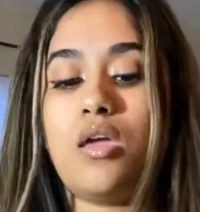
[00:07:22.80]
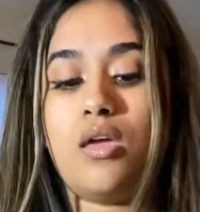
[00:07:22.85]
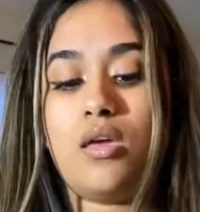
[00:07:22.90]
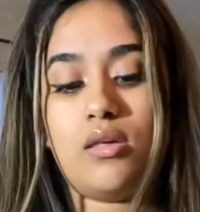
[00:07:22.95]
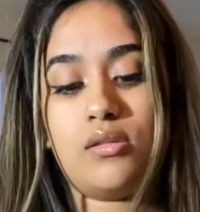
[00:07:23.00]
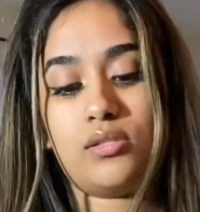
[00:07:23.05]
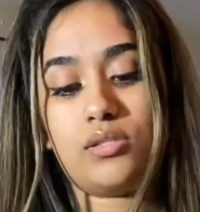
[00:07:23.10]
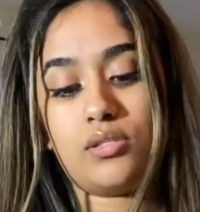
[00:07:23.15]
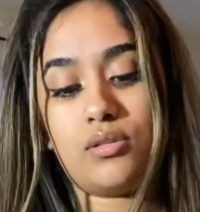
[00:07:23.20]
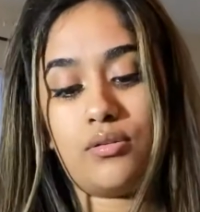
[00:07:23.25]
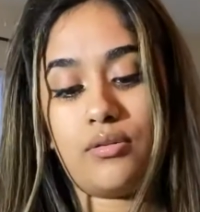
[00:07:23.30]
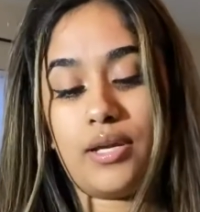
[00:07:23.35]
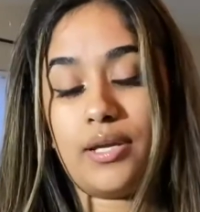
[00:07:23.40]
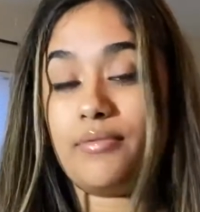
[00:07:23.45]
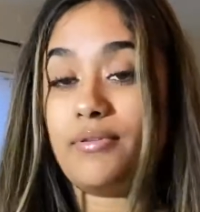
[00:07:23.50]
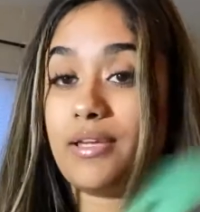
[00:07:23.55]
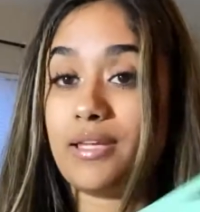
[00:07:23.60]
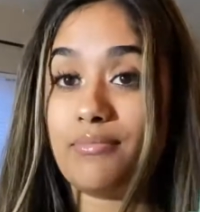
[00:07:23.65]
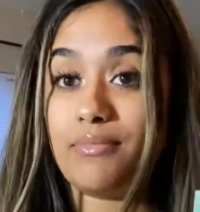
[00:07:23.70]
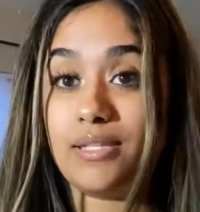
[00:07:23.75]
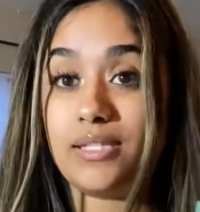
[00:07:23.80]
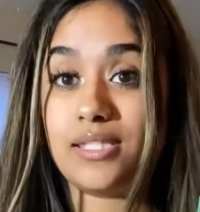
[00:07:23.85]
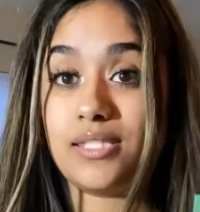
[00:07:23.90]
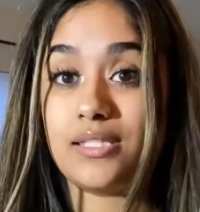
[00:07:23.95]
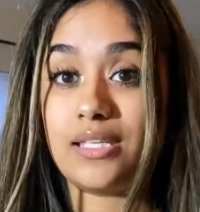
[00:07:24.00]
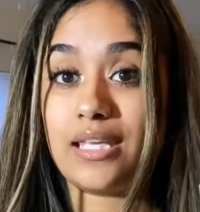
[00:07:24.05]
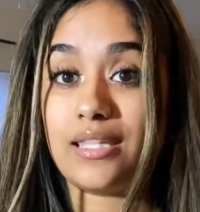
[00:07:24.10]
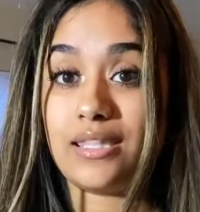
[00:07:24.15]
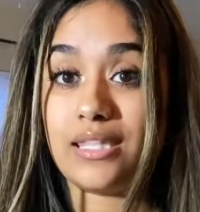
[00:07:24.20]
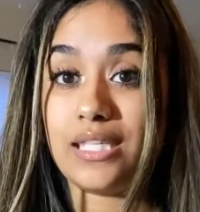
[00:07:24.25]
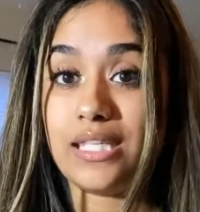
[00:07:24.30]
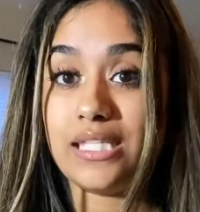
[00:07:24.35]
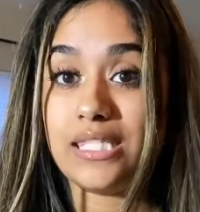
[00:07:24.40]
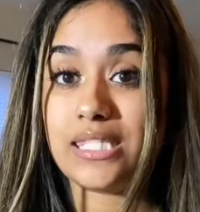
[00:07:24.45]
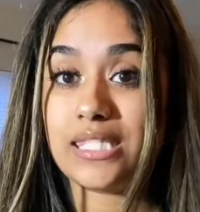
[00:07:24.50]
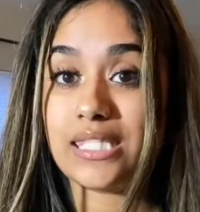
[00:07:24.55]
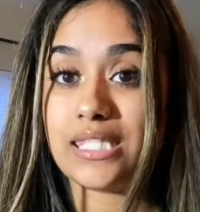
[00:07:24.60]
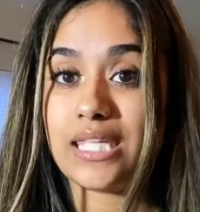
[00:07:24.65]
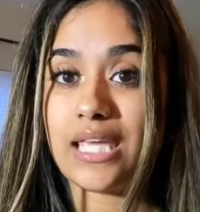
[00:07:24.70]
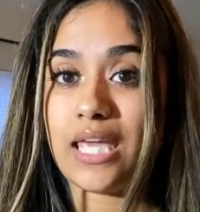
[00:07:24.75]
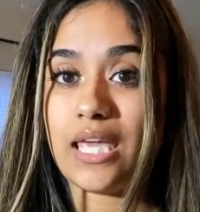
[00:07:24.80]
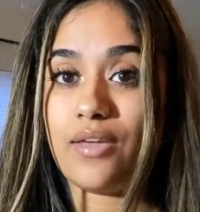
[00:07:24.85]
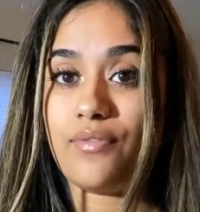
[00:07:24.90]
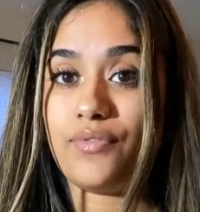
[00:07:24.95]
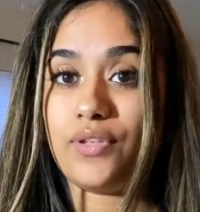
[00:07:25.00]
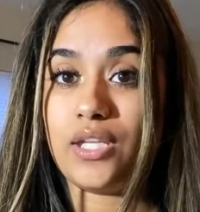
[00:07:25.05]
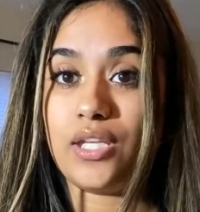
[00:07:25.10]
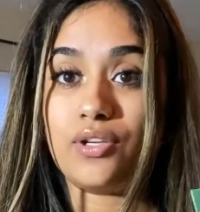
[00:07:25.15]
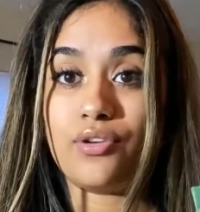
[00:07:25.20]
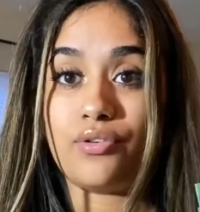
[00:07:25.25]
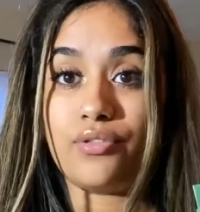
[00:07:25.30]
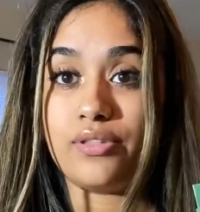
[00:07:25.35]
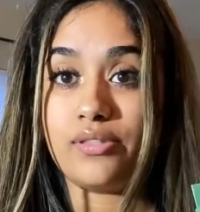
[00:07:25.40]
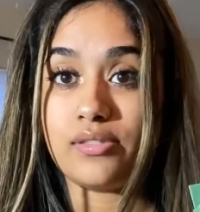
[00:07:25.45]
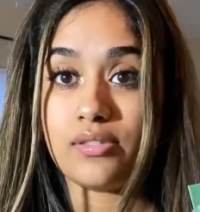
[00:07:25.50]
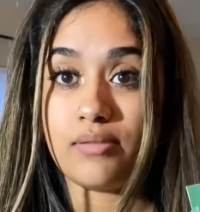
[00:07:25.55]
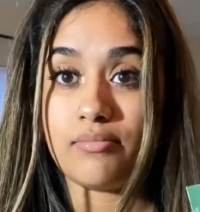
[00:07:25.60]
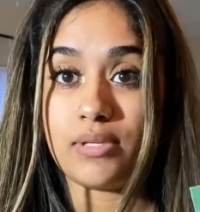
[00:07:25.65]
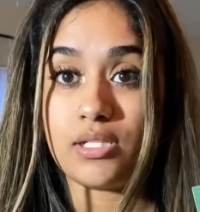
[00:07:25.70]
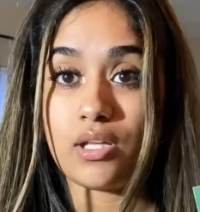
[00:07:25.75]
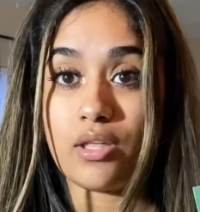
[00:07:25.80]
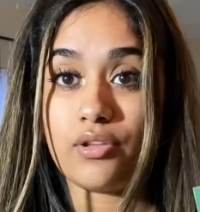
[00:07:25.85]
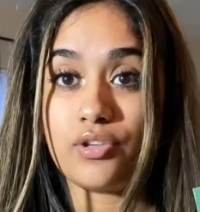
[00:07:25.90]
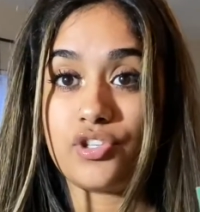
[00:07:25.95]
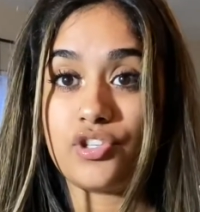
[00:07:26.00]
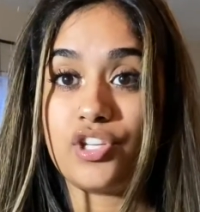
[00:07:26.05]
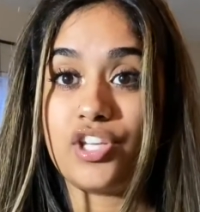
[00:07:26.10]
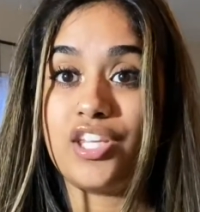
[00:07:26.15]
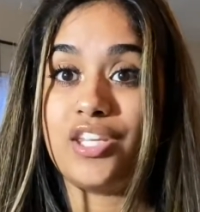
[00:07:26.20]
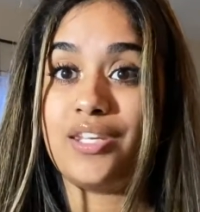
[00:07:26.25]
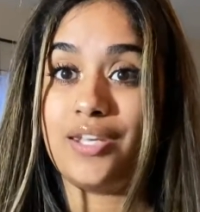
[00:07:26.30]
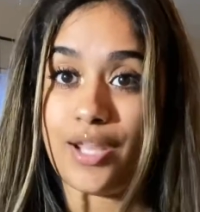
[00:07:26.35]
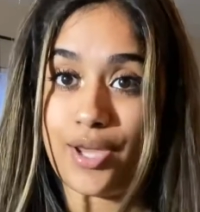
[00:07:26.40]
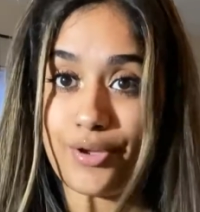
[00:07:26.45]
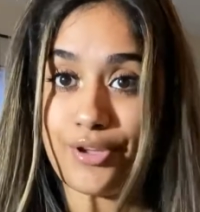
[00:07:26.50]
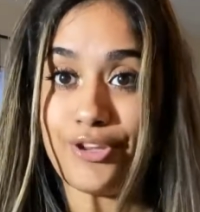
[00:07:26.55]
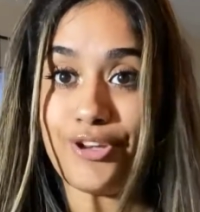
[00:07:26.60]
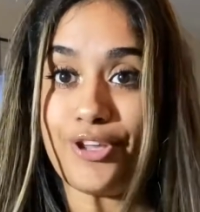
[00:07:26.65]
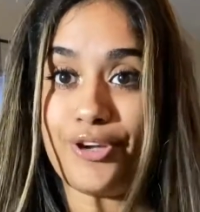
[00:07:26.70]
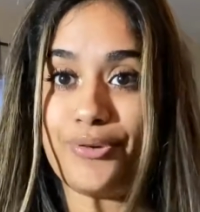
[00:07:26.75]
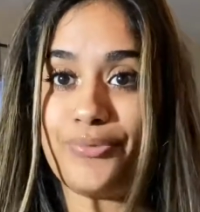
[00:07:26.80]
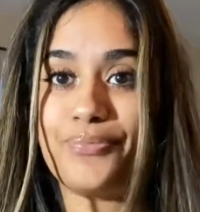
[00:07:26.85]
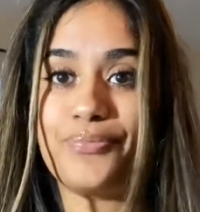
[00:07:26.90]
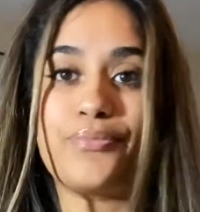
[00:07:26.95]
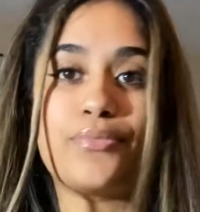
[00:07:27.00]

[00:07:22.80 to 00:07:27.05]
so I recommend to get these. If you didn't know they sell them at Dollar Tree, now you know.